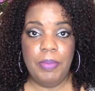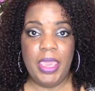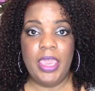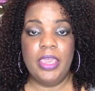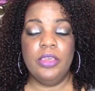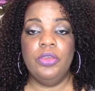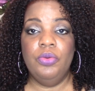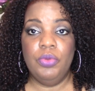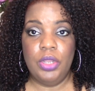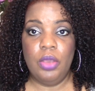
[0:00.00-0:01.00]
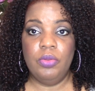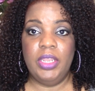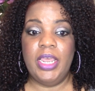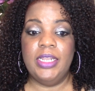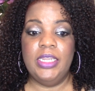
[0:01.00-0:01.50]
back, you will know
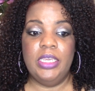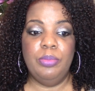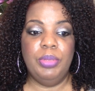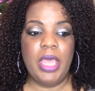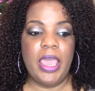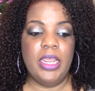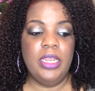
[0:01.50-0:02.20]
that I did blot.